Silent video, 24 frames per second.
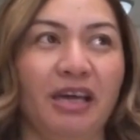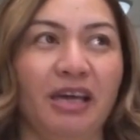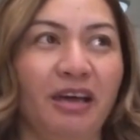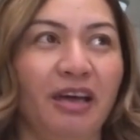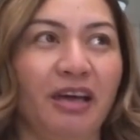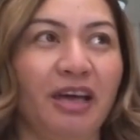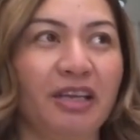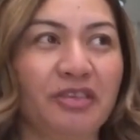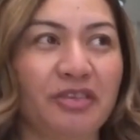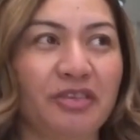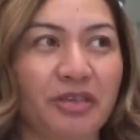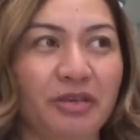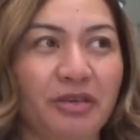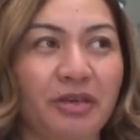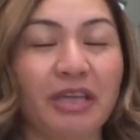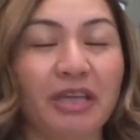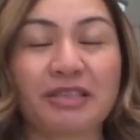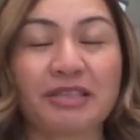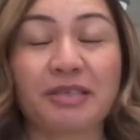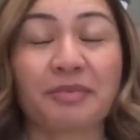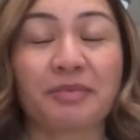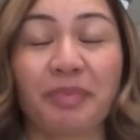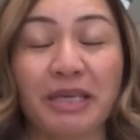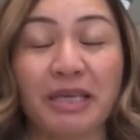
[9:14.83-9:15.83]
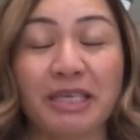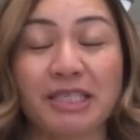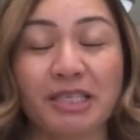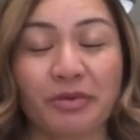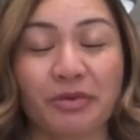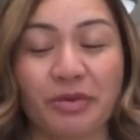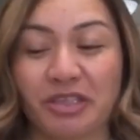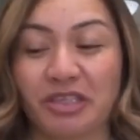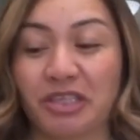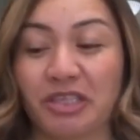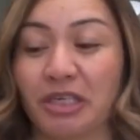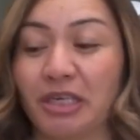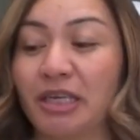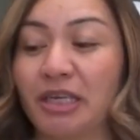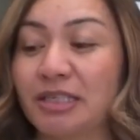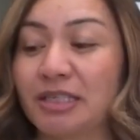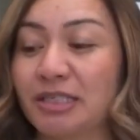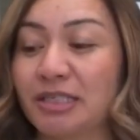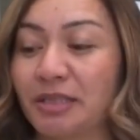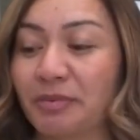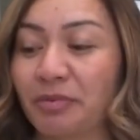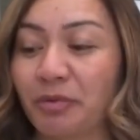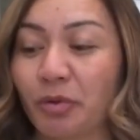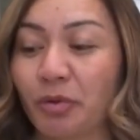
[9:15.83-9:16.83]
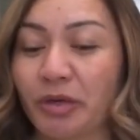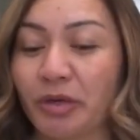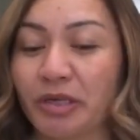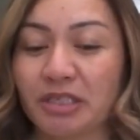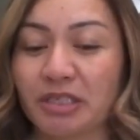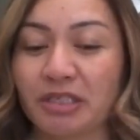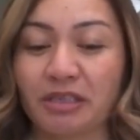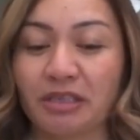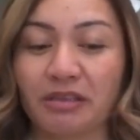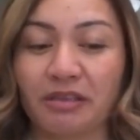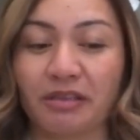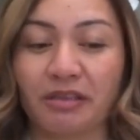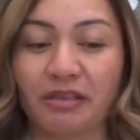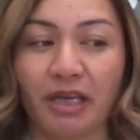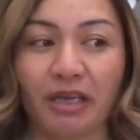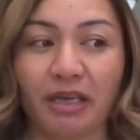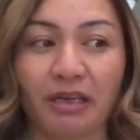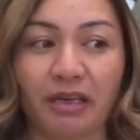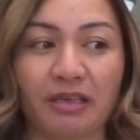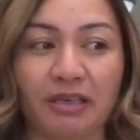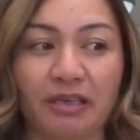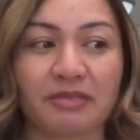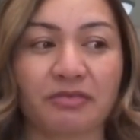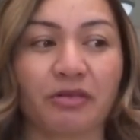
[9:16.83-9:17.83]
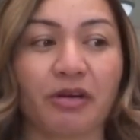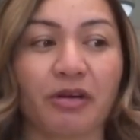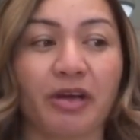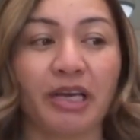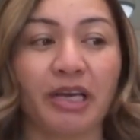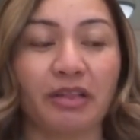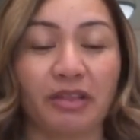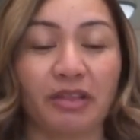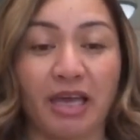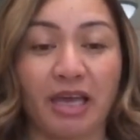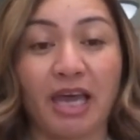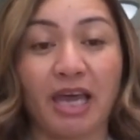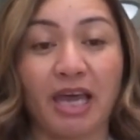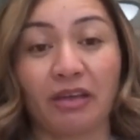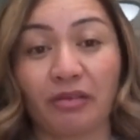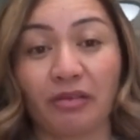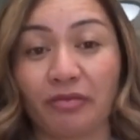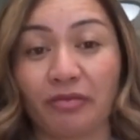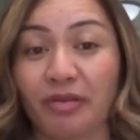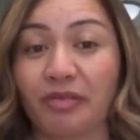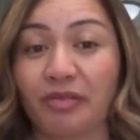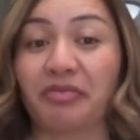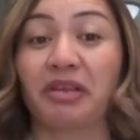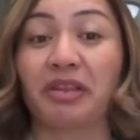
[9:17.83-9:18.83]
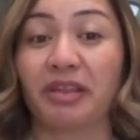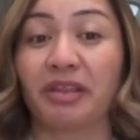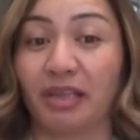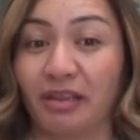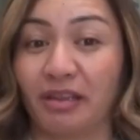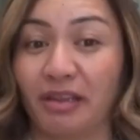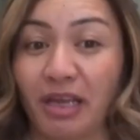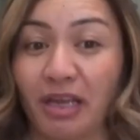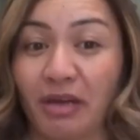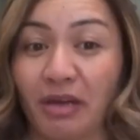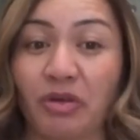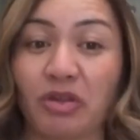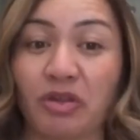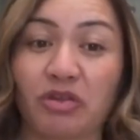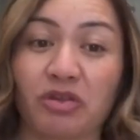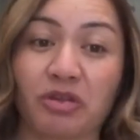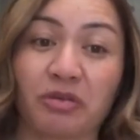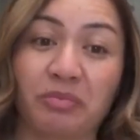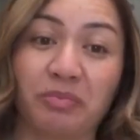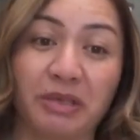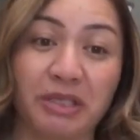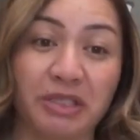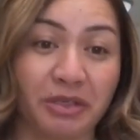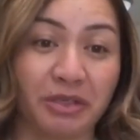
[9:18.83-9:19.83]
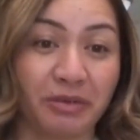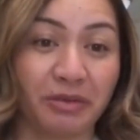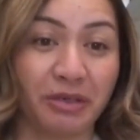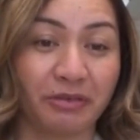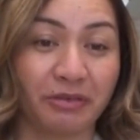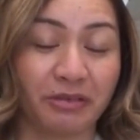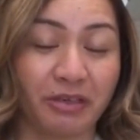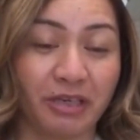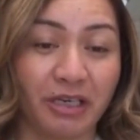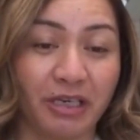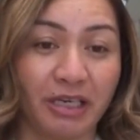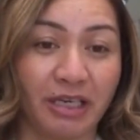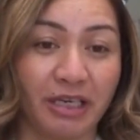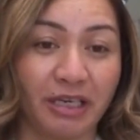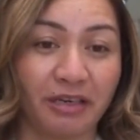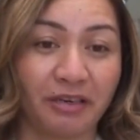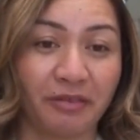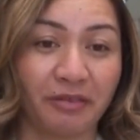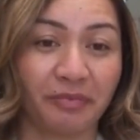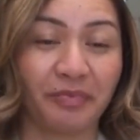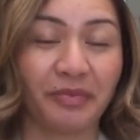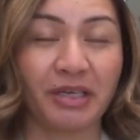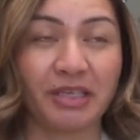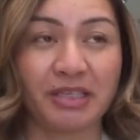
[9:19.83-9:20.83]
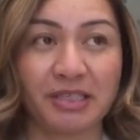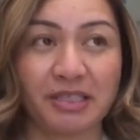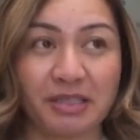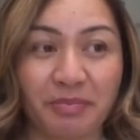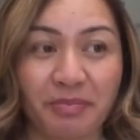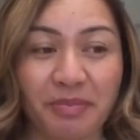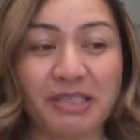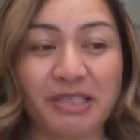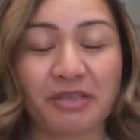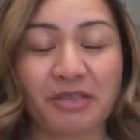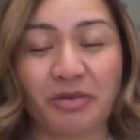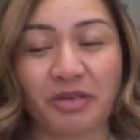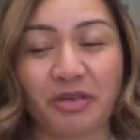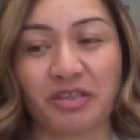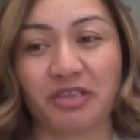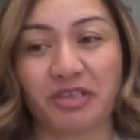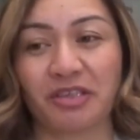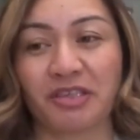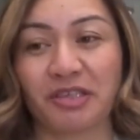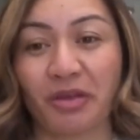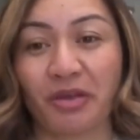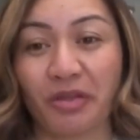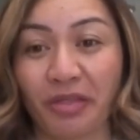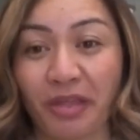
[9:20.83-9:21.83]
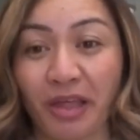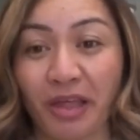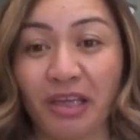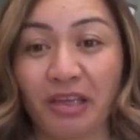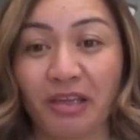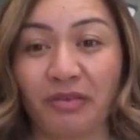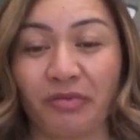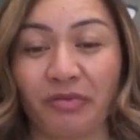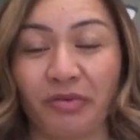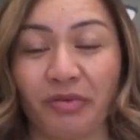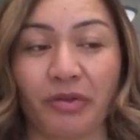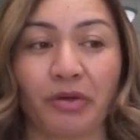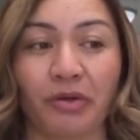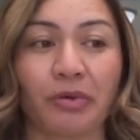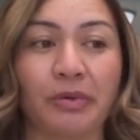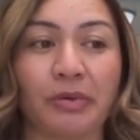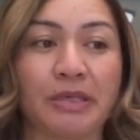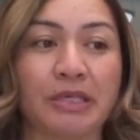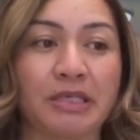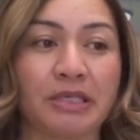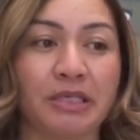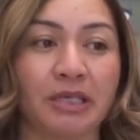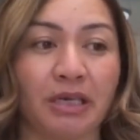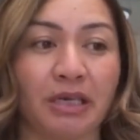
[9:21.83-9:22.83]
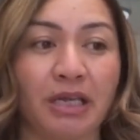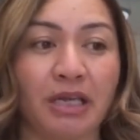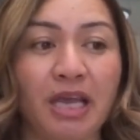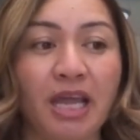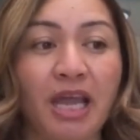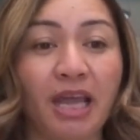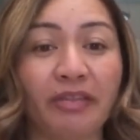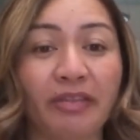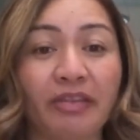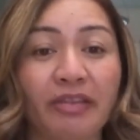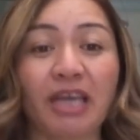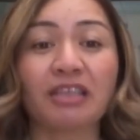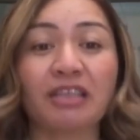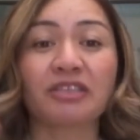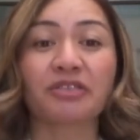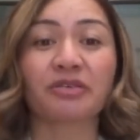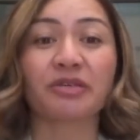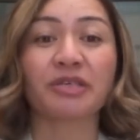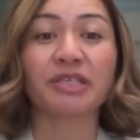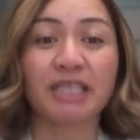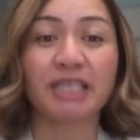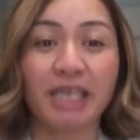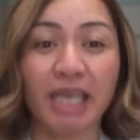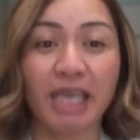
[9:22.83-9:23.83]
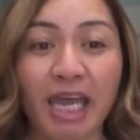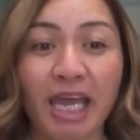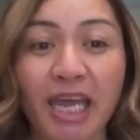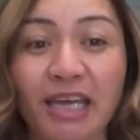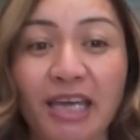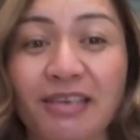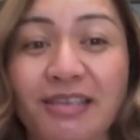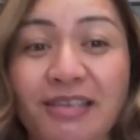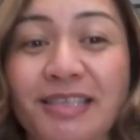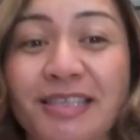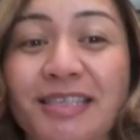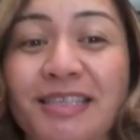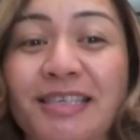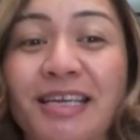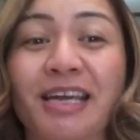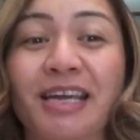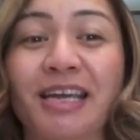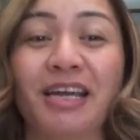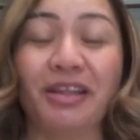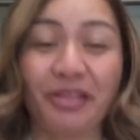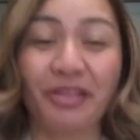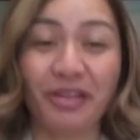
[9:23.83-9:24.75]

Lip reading: Yeah, I do. It's the best question. It's the question that is right at the heart of everything that we should be doing right now. It's the best question. So thank you for the question. And the answer is yes.